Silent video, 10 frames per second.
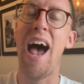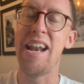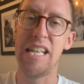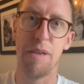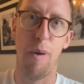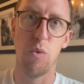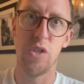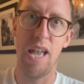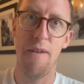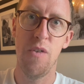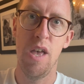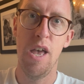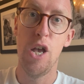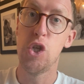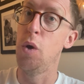I need to post it.
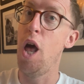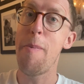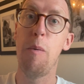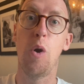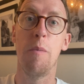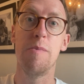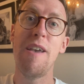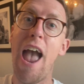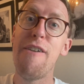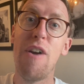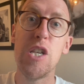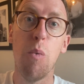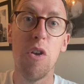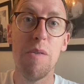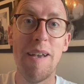So a lot of people come to me, hey Frazer,
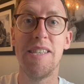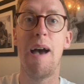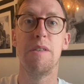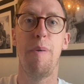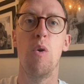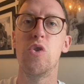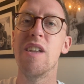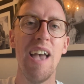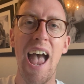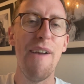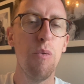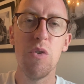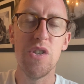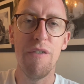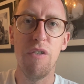what's the best time to post?
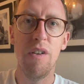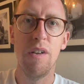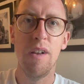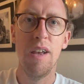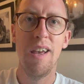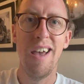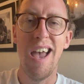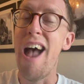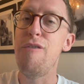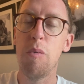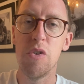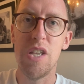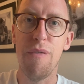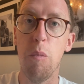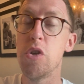Everyone's different. Everyone's
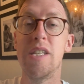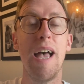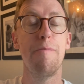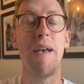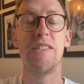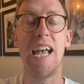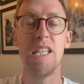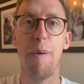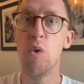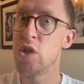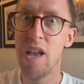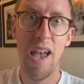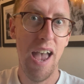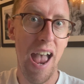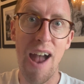different. What's the best day to post?
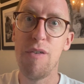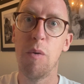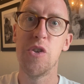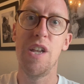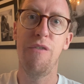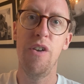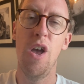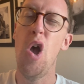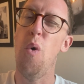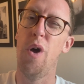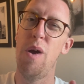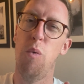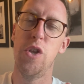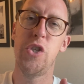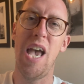Everyone's different. What I
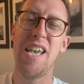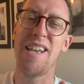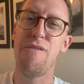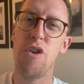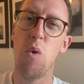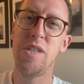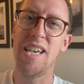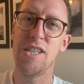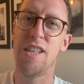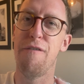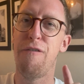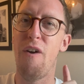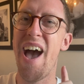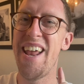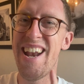would say is I've noticed that
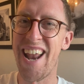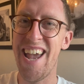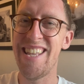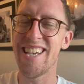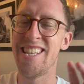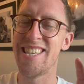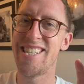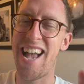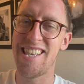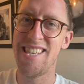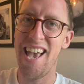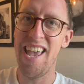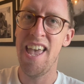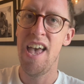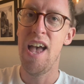Friday night and
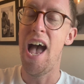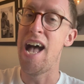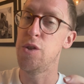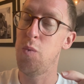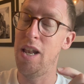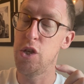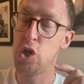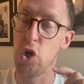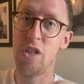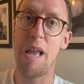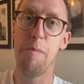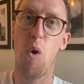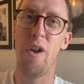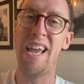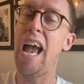Saturday, as well as Sunday
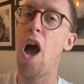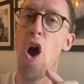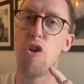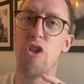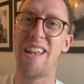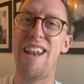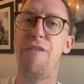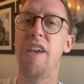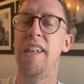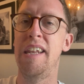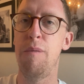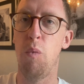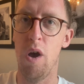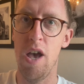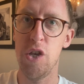morning, are significantly
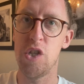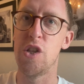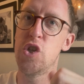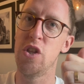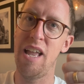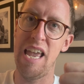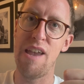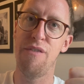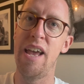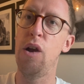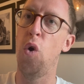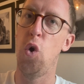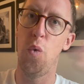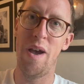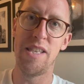worse than Sunday evening
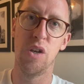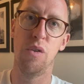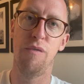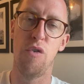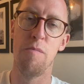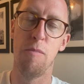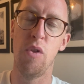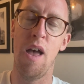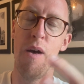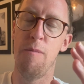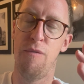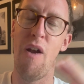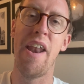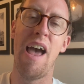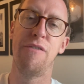all the way till through um,
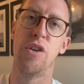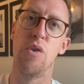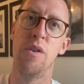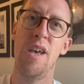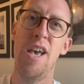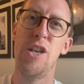Friday afternoon.